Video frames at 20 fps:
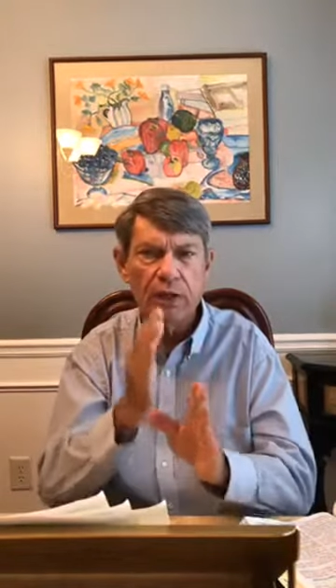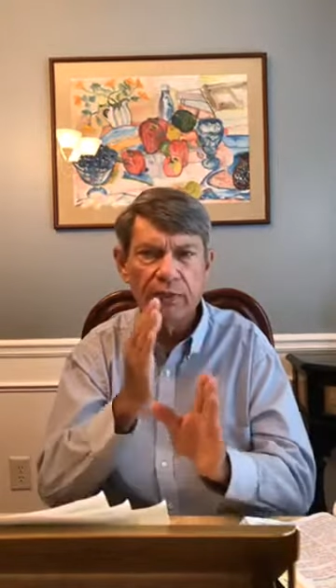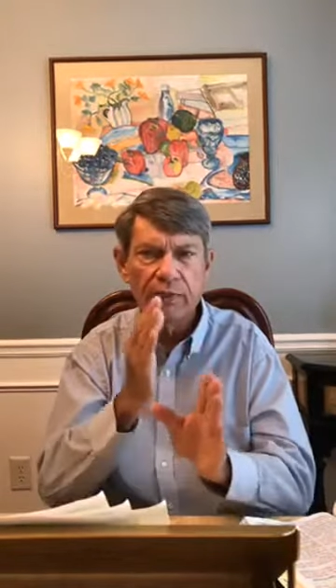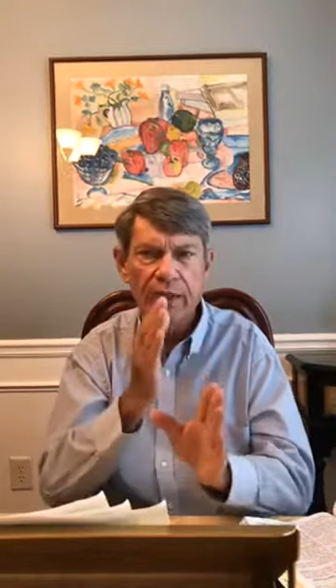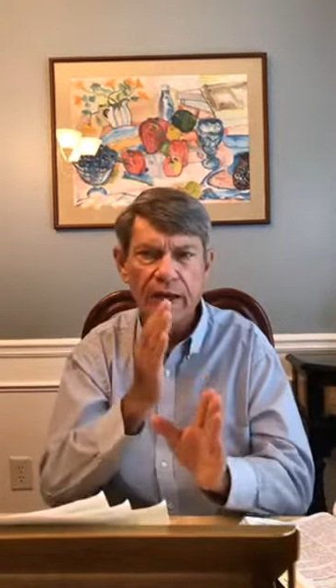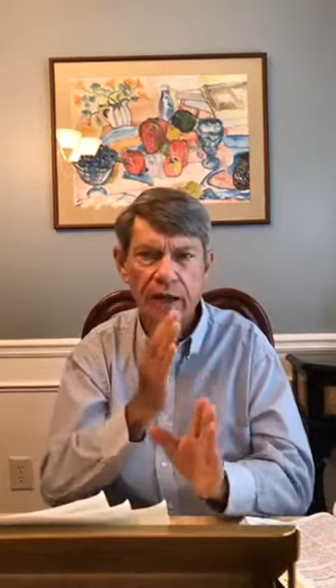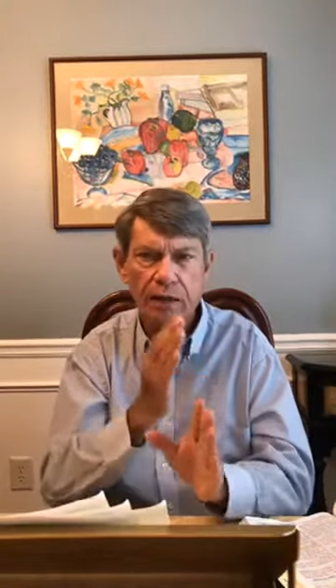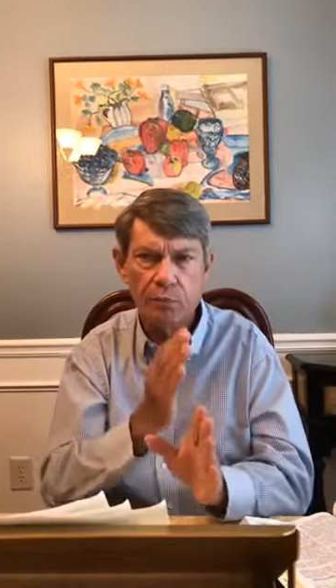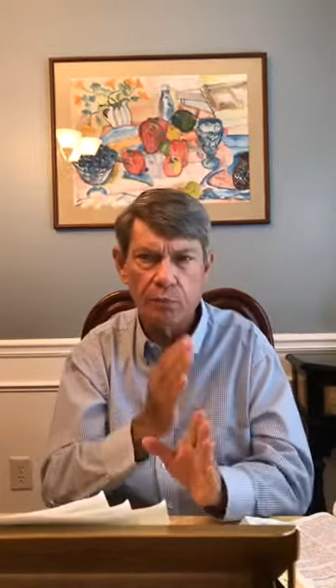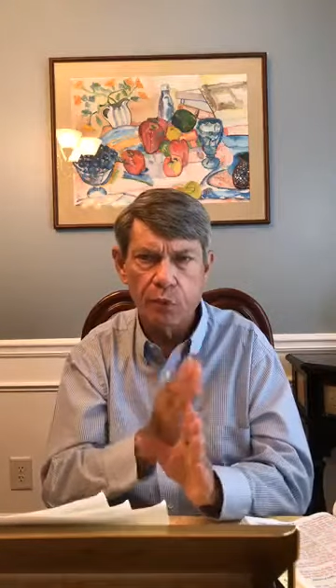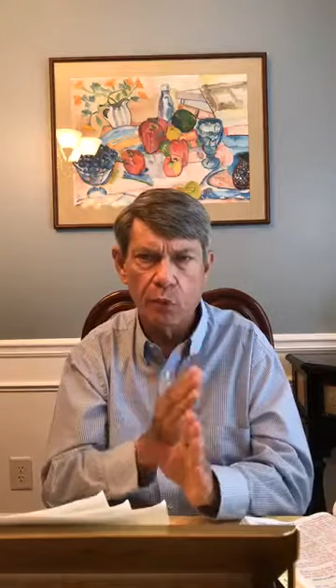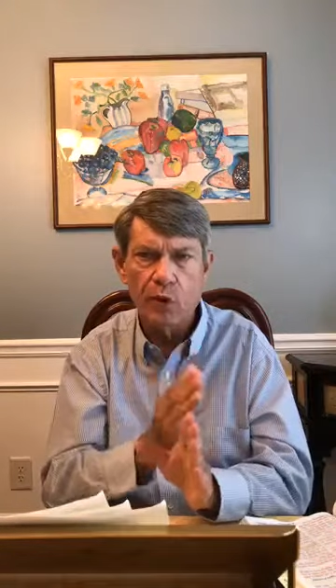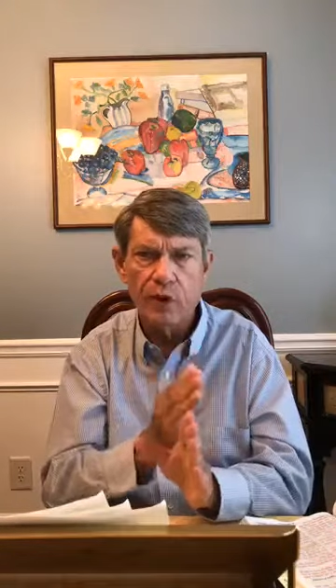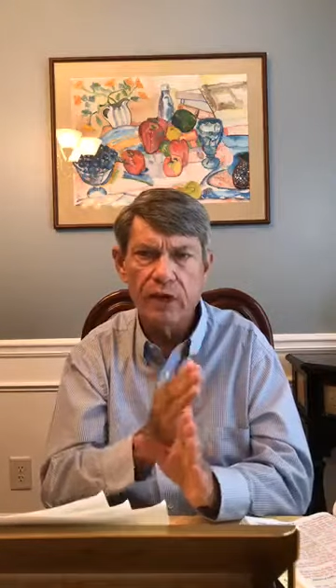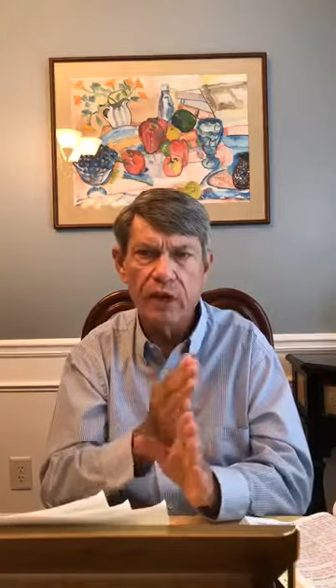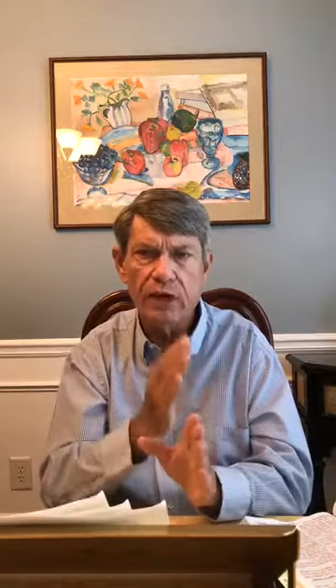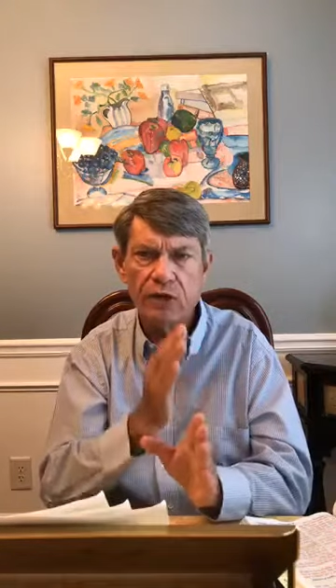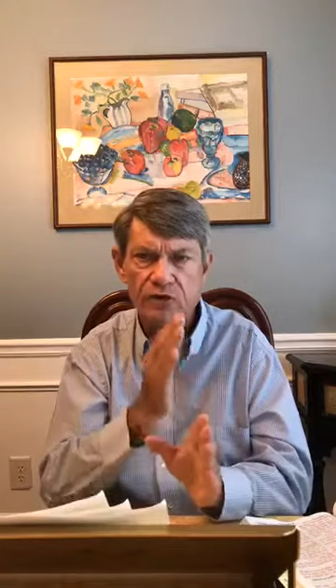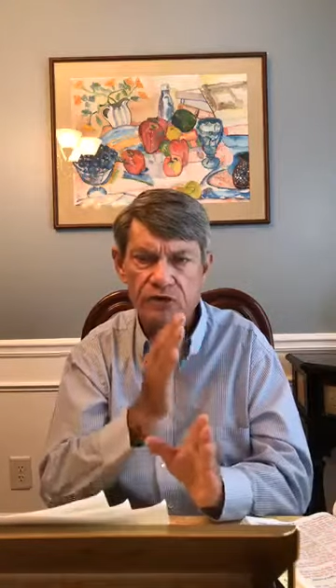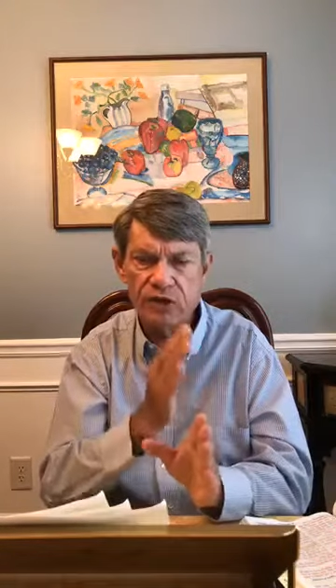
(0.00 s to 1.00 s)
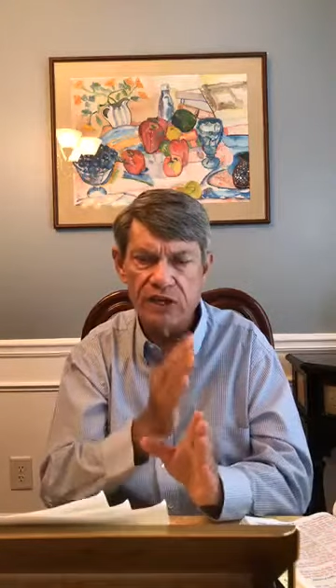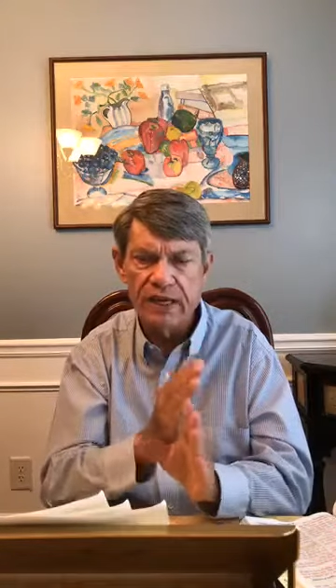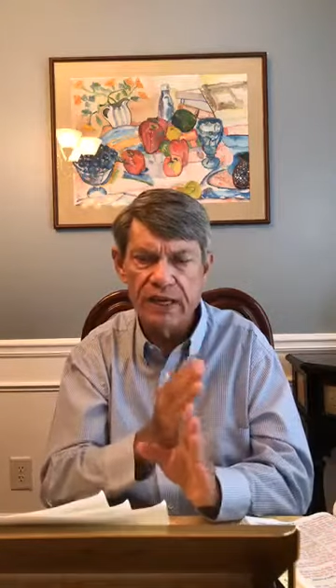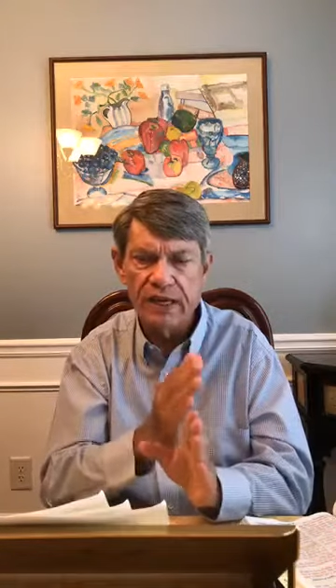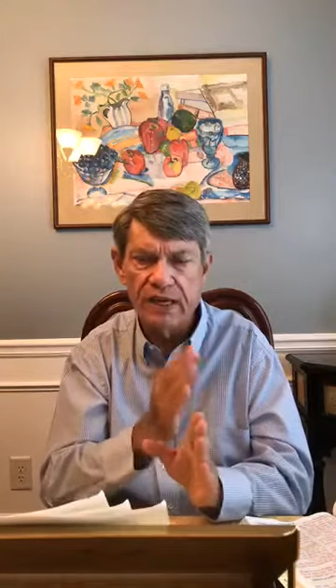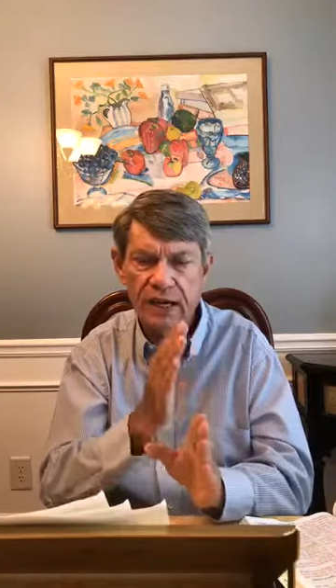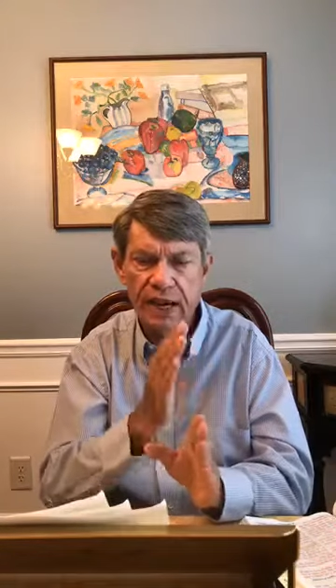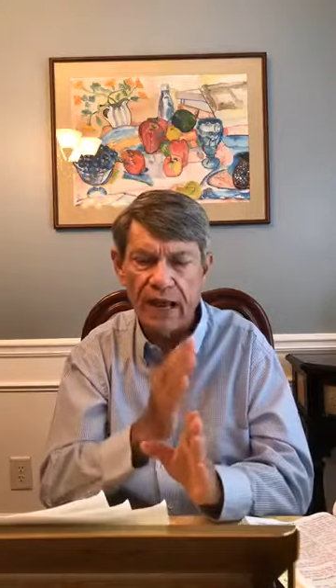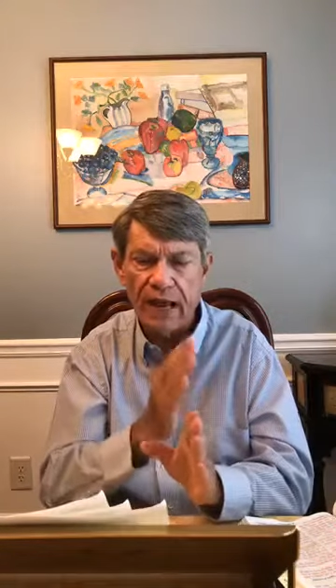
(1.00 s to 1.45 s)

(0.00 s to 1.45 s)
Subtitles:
that he brings in